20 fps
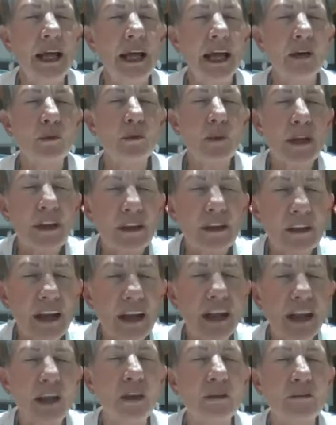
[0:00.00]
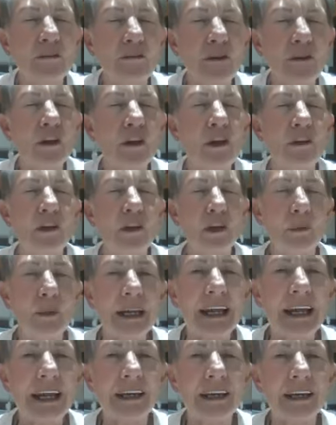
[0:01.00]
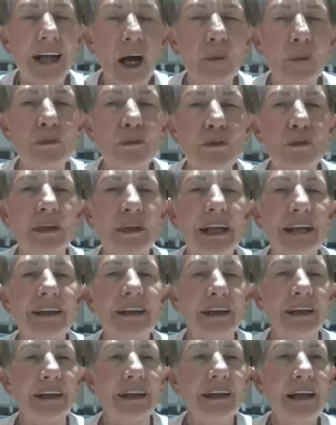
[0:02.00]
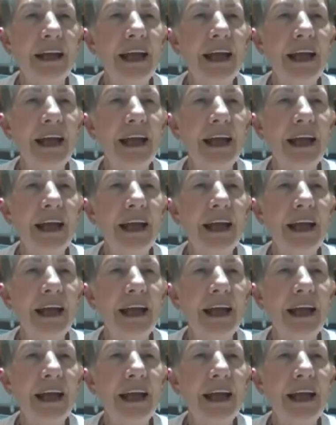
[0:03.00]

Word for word: And we thank you, Father, that we can come together